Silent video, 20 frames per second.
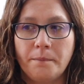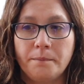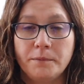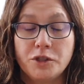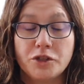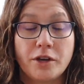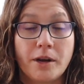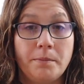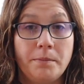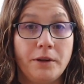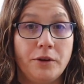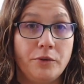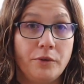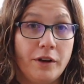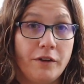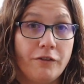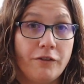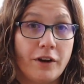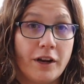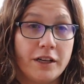striping
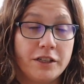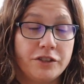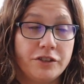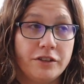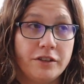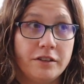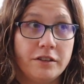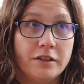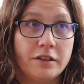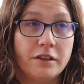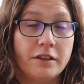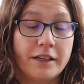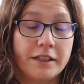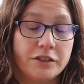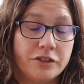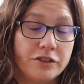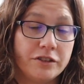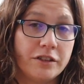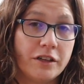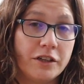refresh, the
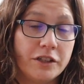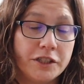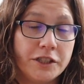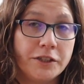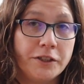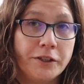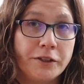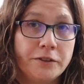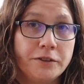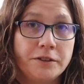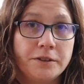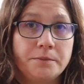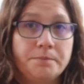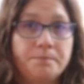collectors and arterials.